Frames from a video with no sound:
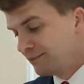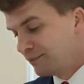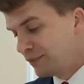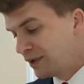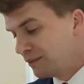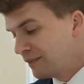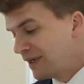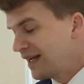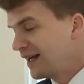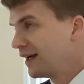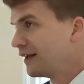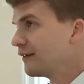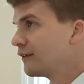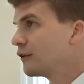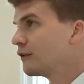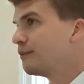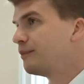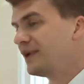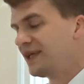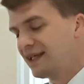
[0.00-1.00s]
But my
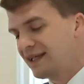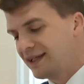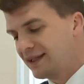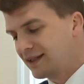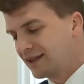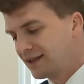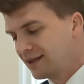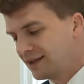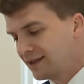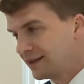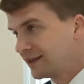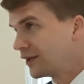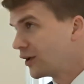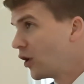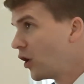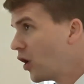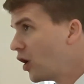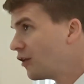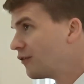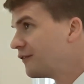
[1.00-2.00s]
other big
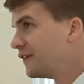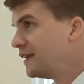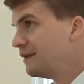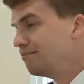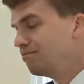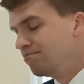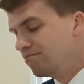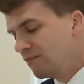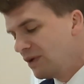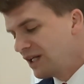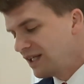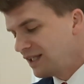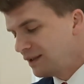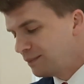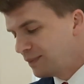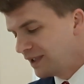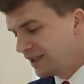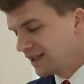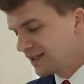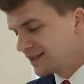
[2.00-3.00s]
coffee
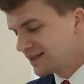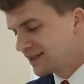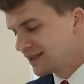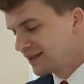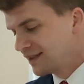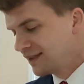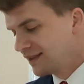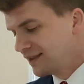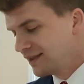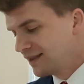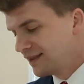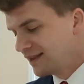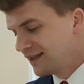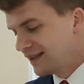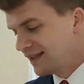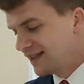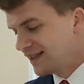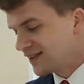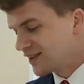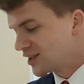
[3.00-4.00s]
money pit
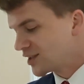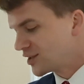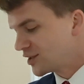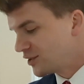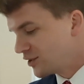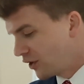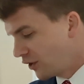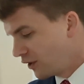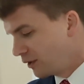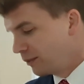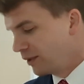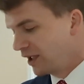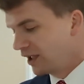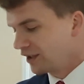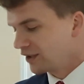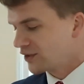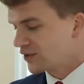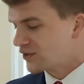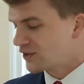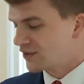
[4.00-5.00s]
is
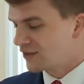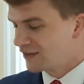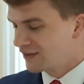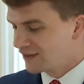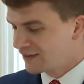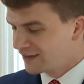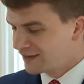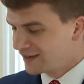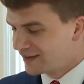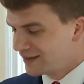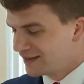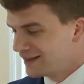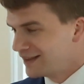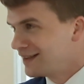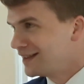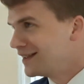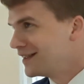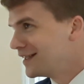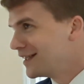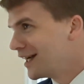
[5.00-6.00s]
Starbucks.
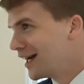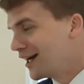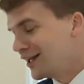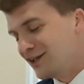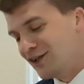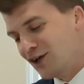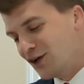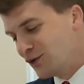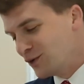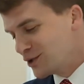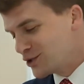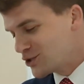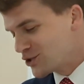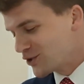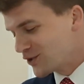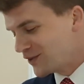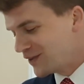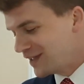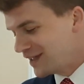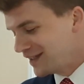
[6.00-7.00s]
I know what
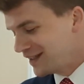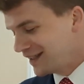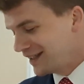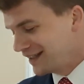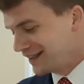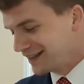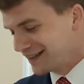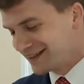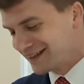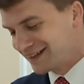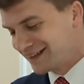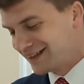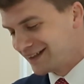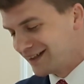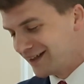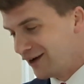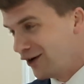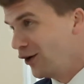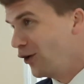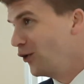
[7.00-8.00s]
you're thinking.
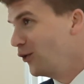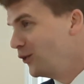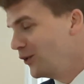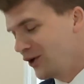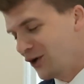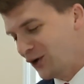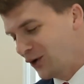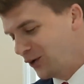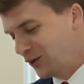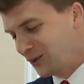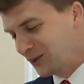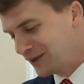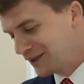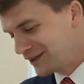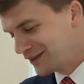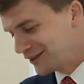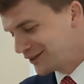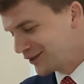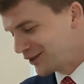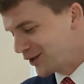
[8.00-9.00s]
Oh no,
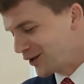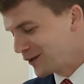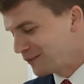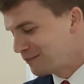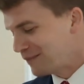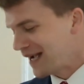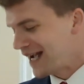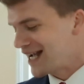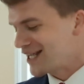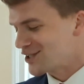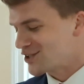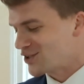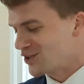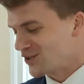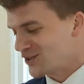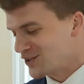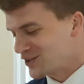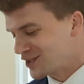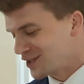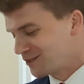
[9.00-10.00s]
our
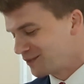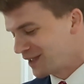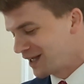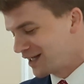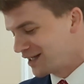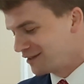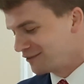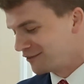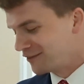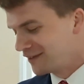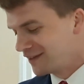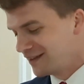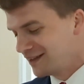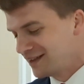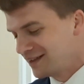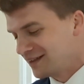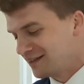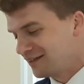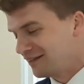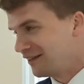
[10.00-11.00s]
pastor is some kind of
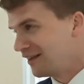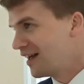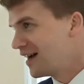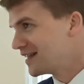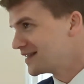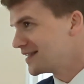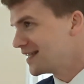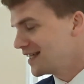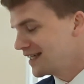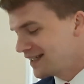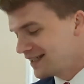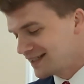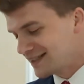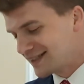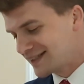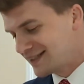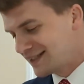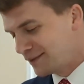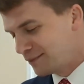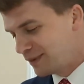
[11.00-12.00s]
latte
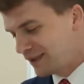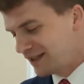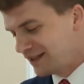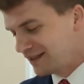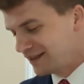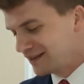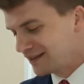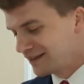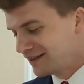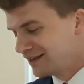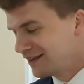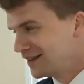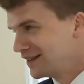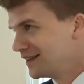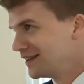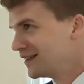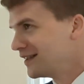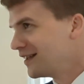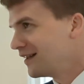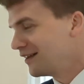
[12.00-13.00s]
sipping
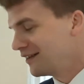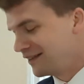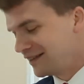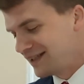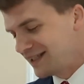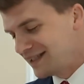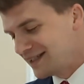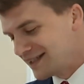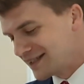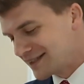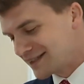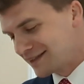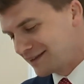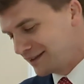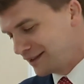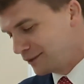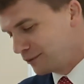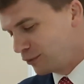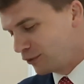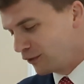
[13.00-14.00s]
elitist
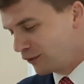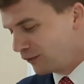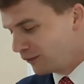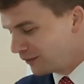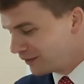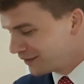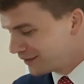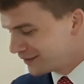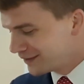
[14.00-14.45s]
liberal.